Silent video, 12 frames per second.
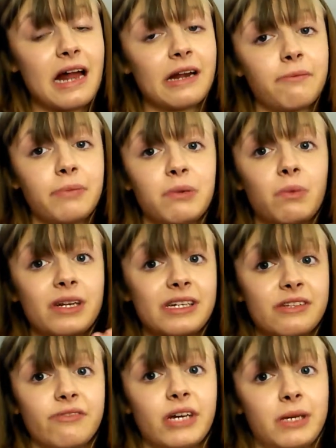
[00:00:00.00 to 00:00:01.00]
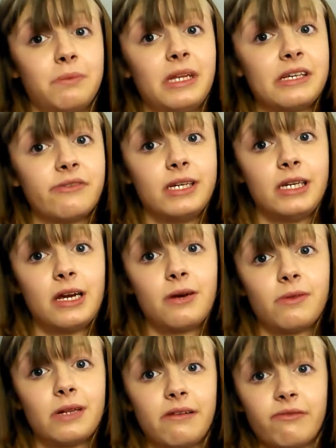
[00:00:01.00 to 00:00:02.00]
and I've been wanting to film this
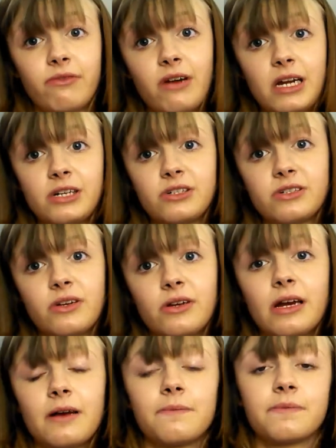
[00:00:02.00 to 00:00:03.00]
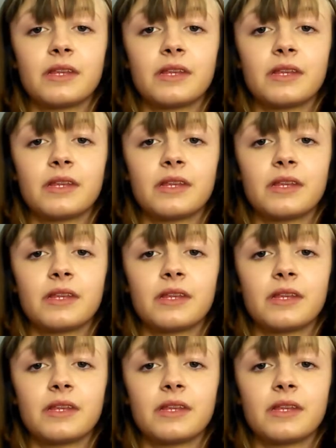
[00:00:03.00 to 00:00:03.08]
video like for ages. So yeah,